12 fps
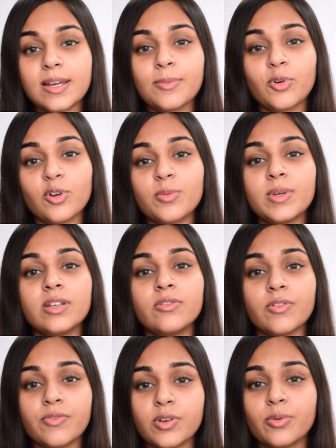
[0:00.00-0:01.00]
I'm going to be
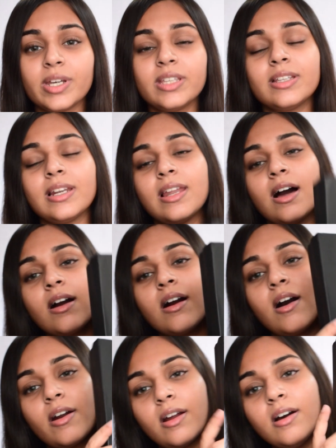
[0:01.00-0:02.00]
reviewing the
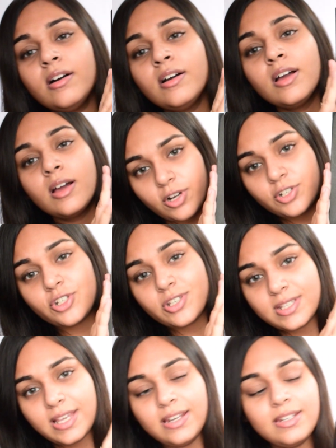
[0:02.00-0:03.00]
Cara brush
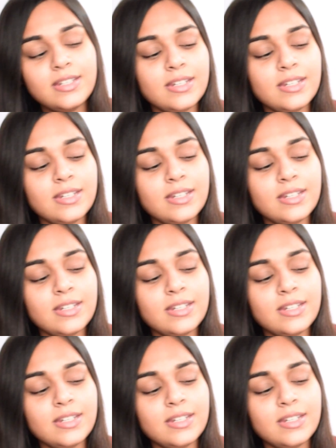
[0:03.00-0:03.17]
set.